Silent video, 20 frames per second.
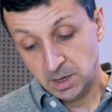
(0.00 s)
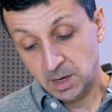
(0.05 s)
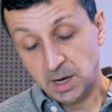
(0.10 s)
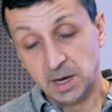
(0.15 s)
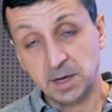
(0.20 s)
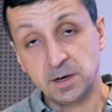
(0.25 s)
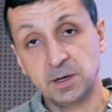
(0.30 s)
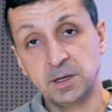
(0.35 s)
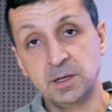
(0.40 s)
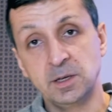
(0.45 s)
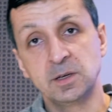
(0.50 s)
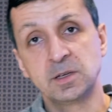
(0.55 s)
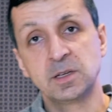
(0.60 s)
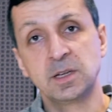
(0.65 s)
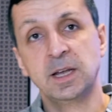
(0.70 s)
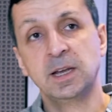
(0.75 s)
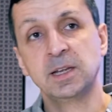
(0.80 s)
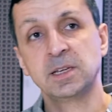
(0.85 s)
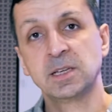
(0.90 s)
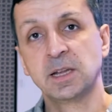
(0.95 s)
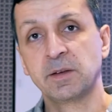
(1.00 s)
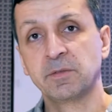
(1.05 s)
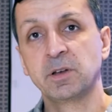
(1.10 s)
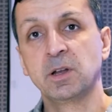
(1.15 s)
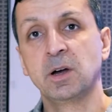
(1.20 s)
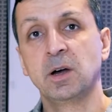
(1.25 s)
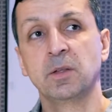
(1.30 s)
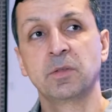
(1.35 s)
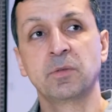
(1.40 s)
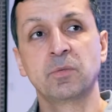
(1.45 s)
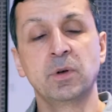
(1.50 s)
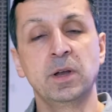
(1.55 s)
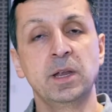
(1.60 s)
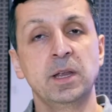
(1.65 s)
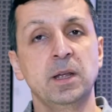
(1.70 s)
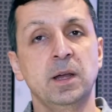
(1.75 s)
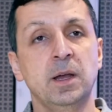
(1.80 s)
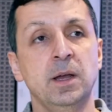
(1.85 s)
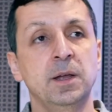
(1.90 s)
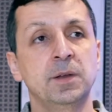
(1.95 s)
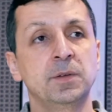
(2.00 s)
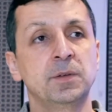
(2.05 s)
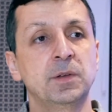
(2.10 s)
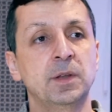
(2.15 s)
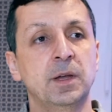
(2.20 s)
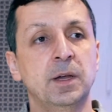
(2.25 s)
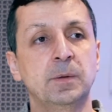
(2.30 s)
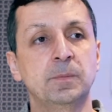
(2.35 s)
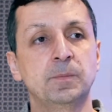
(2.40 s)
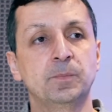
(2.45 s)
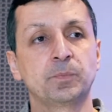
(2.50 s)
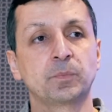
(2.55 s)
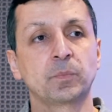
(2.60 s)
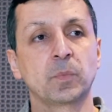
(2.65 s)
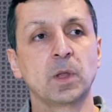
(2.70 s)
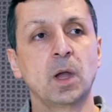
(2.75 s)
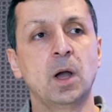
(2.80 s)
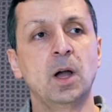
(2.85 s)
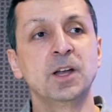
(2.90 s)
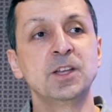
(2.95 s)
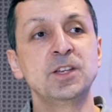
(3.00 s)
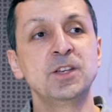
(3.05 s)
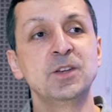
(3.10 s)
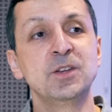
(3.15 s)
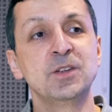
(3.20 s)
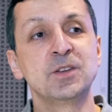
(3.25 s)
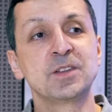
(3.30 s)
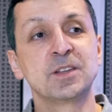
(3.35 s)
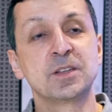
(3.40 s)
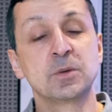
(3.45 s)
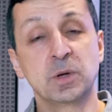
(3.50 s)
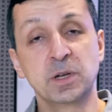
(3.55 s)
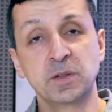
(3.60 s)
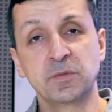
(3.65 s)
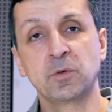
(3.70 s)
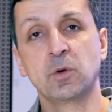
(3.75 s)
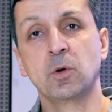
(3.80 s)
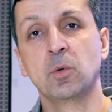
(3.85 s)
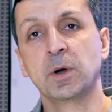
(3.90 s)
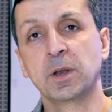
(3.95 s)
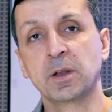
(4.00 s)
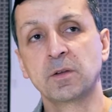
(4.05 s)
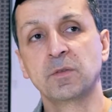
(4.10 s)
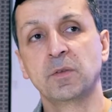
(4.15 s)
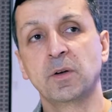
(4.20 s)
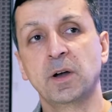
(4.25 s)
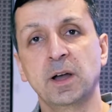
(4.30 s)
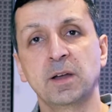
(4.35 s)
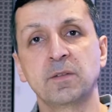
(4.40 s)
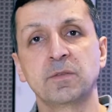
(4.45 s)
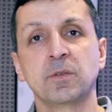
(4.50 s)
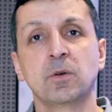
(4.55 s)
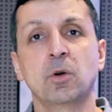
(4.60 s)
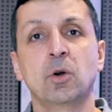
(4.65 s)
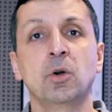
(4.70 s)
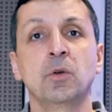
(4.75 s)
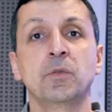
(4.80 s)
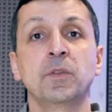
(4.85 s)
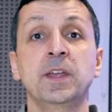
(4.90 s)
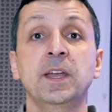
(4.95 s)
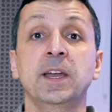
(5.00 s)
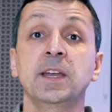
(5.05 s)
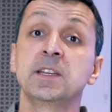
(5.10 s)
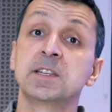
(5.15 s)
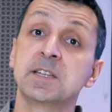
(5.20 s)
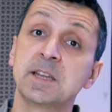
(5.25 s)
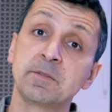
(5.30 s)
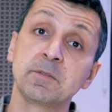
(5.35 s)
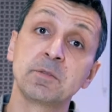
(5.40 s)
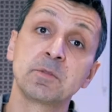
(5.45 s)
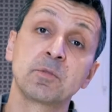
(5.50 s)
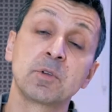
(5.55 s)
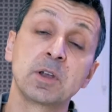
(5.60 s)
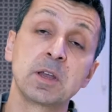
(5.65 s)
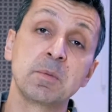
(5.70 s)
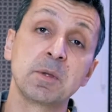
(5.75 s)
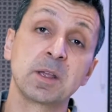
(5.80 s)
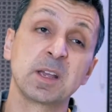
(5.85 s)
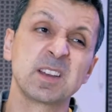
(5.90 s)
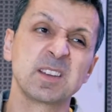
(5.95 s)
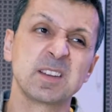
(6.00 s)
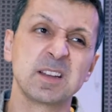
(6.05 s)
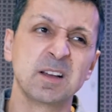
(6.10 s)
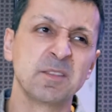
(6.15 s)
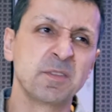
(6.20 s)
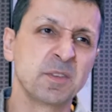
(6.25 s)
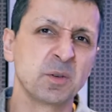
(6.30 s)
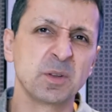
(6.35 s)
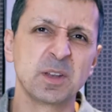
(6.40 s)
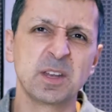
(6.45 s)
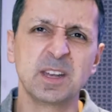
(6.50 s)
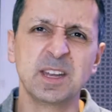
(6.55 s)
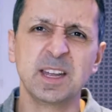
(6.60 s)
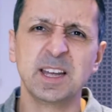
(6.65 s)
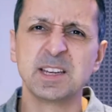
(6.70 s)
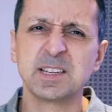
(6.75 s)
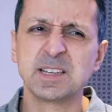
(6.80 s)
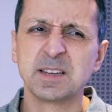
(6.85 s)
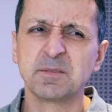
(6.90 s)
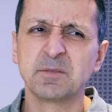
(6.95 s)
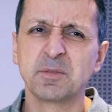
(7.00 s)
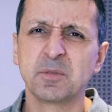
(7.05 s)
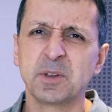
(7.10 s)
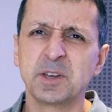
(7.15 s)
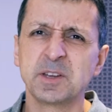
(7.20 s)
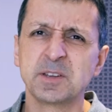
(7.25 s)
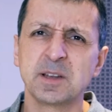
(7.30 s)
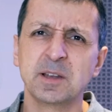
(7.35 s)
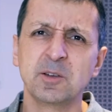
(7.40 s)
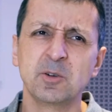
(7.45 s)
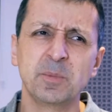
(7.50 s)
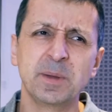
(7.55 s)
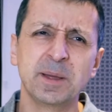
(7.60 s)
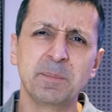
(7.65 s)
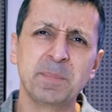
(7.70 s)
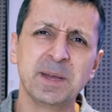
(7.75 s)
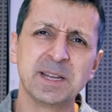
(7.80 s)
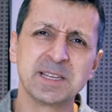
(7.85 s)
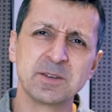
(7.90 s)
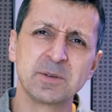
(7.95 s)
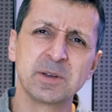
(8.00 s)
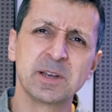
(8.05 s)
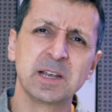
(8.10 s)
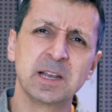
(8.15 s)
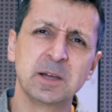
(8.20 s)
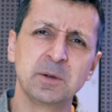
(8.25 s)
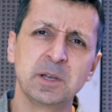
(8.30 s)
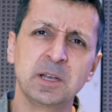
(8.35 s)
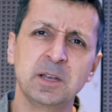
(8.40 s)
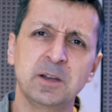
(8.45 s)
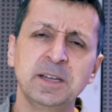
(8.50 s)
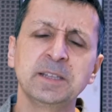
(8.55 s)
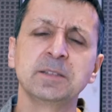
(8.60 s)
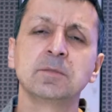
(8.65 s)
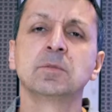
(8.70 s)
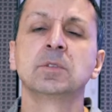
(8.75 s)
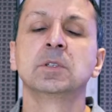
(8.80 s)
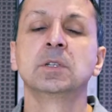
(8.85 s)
and I used the A7R3, and I used the 24-105 on the A7 III because I feel that the A7 III is a little bit better in lower light.